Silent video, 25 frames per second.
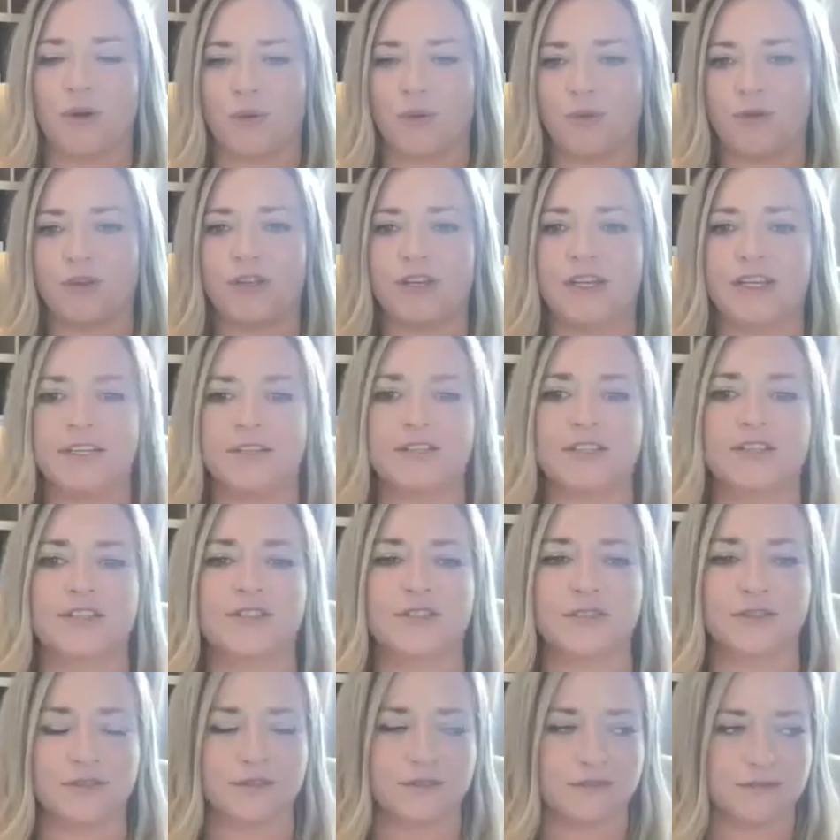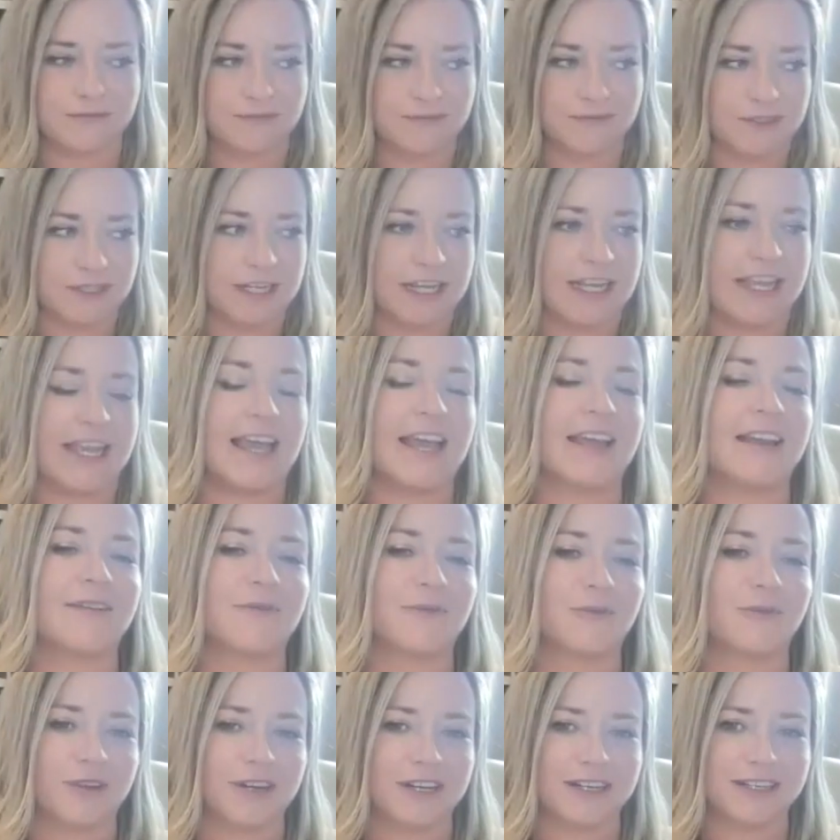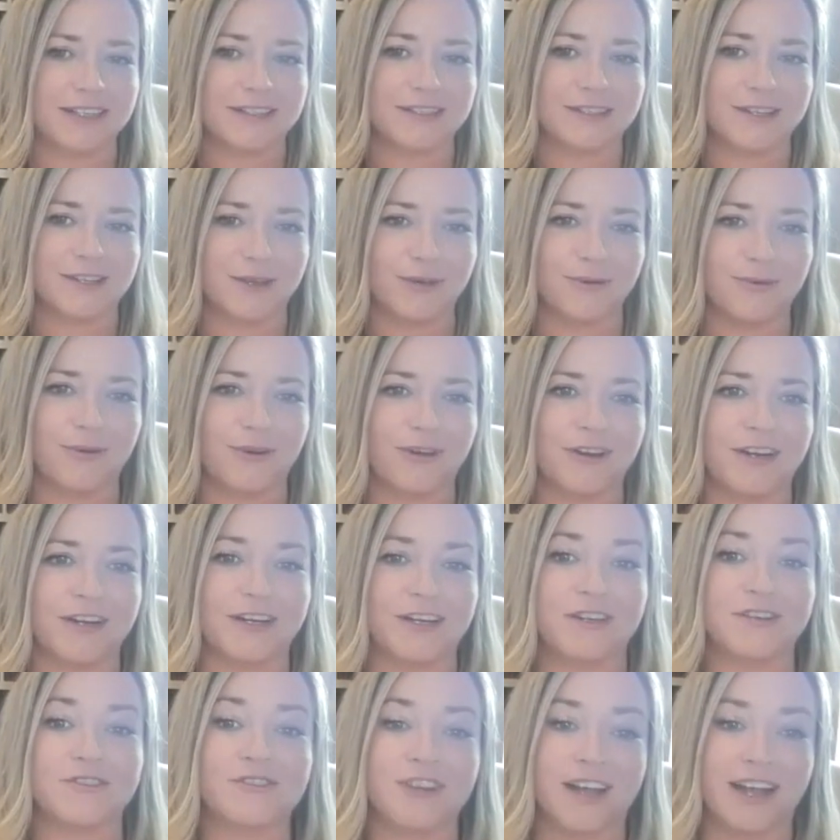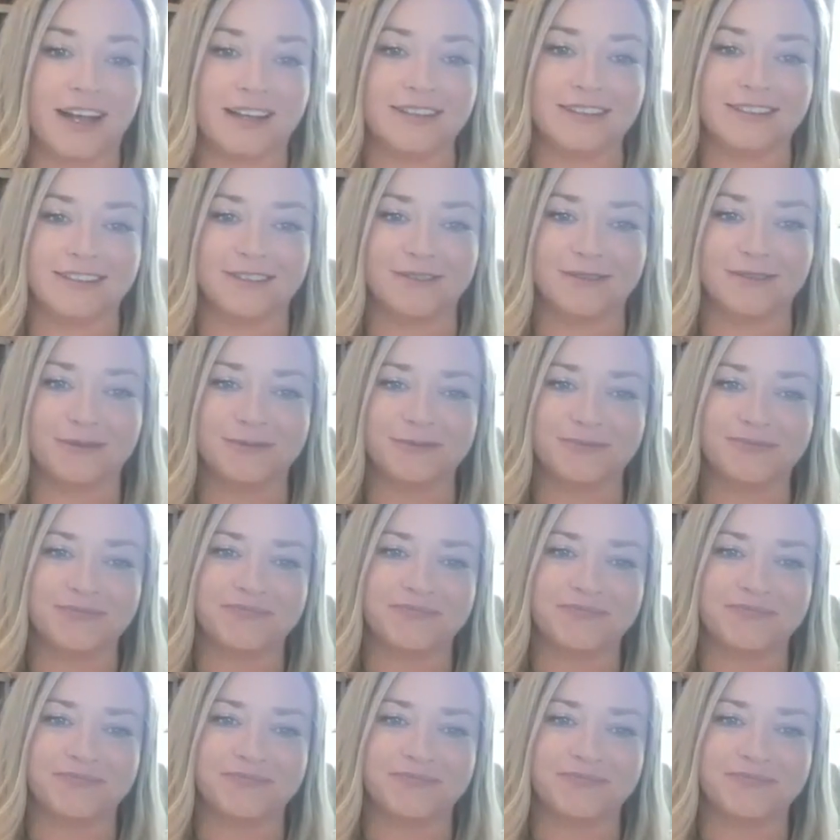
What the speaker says: up, what you need to do to get what it is that you want and attract it all.